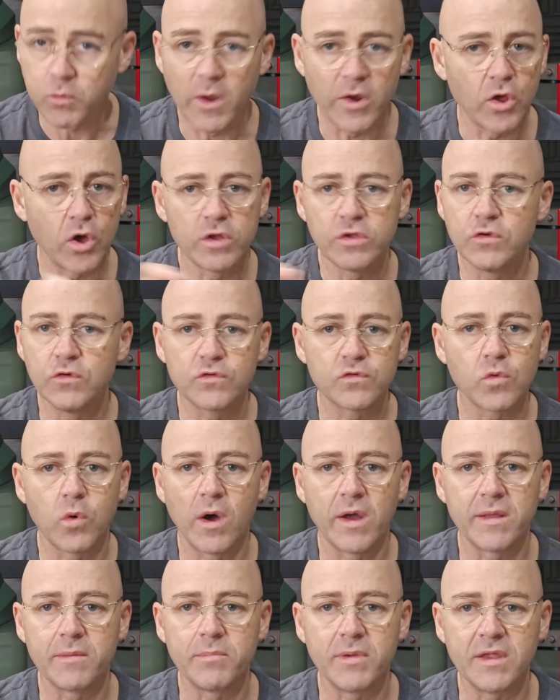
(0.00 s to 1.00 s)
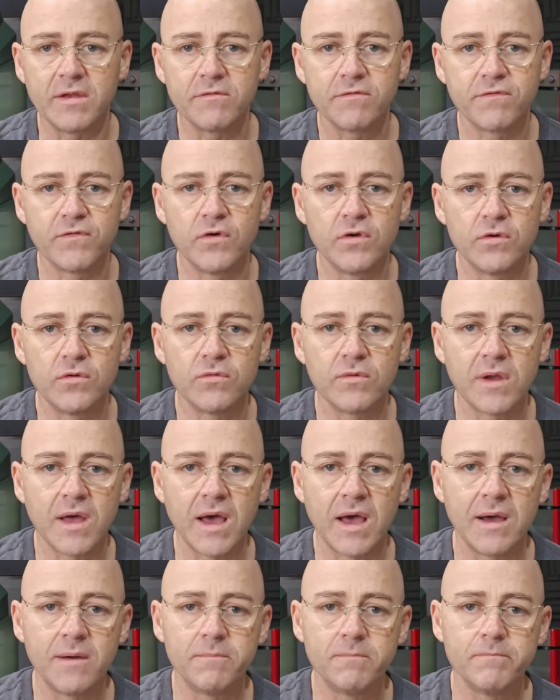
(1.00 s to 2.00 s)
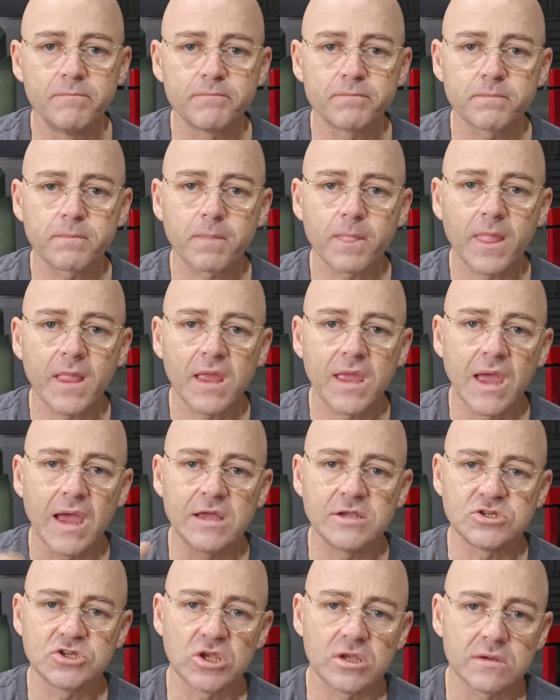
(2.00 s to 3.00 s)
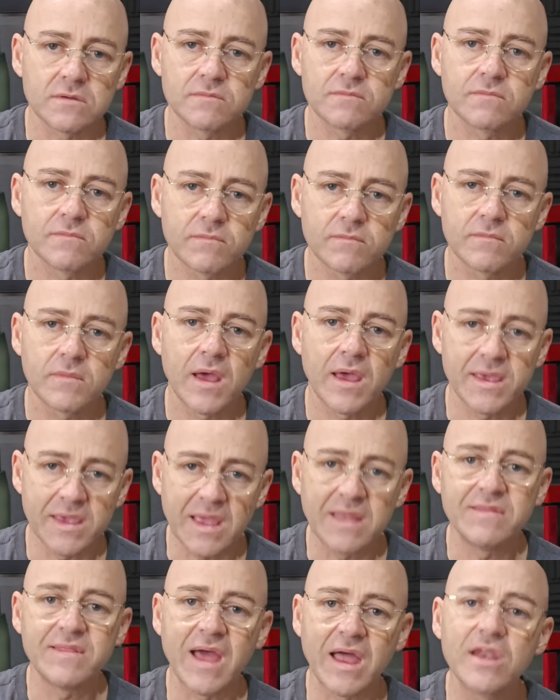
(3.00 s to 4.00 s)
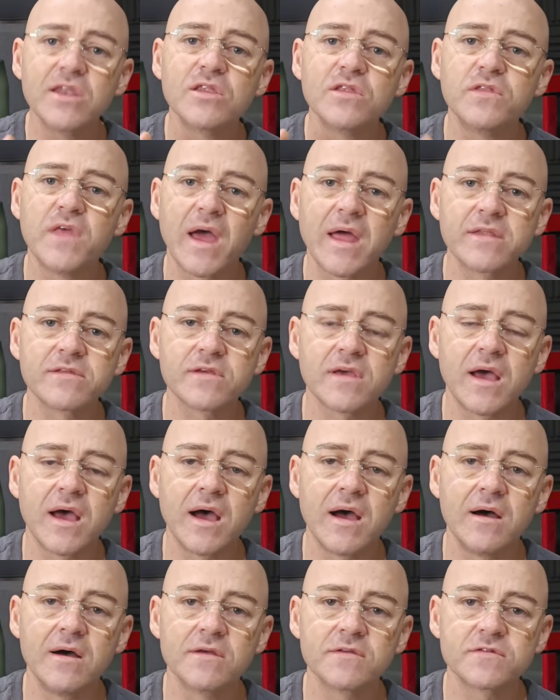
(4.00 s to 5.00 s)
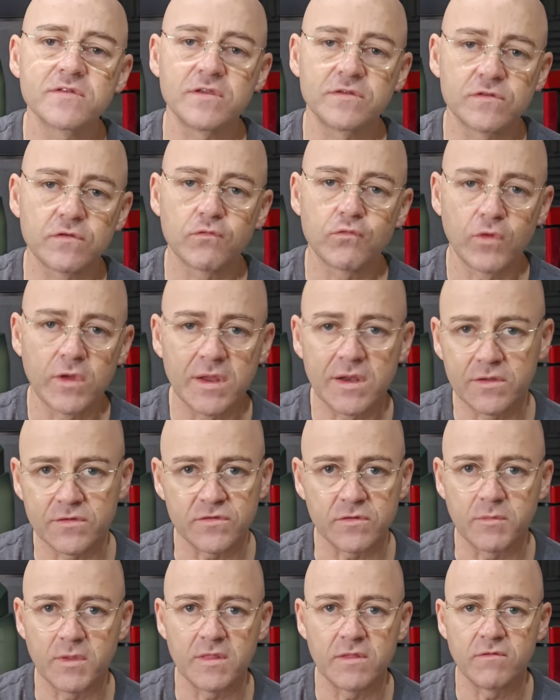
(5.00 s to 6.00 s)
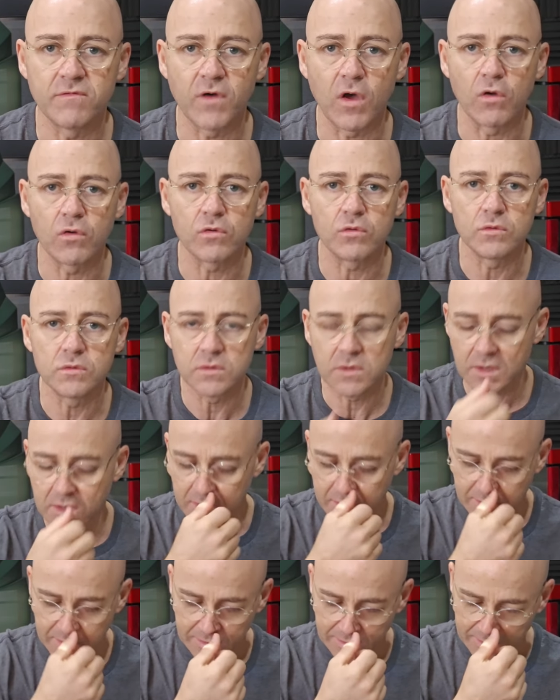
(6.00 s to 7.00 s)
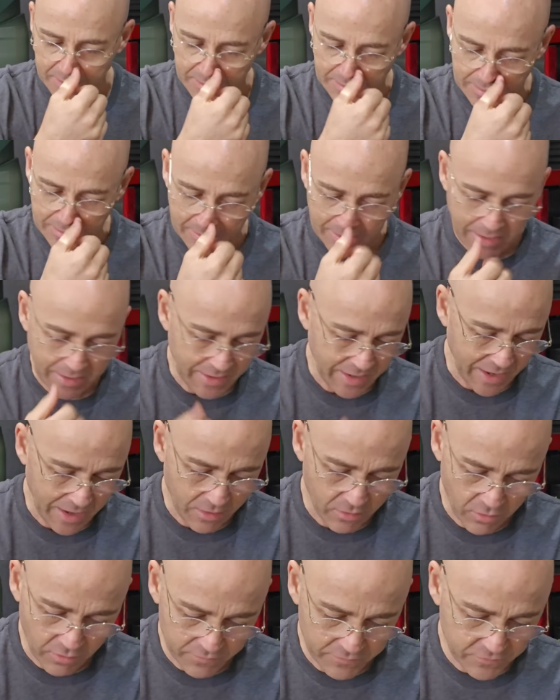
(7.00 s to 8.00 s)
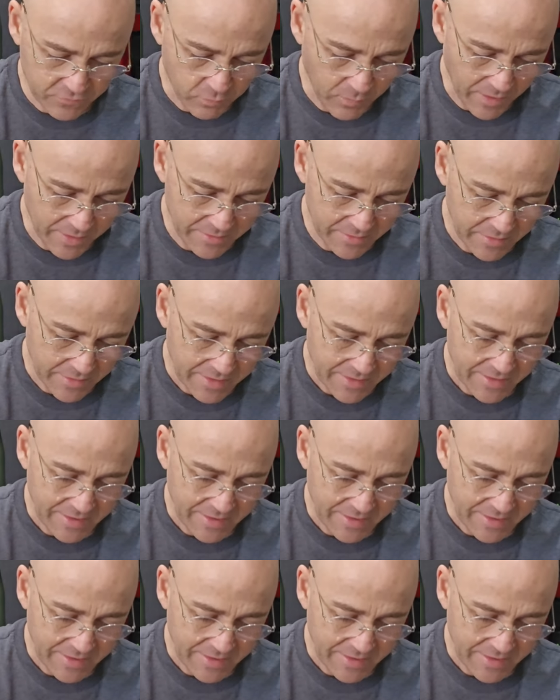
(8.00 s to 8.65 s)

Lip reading: one I use quite a bit for gauging, again, that sense of realism in the vocal. Now on this one,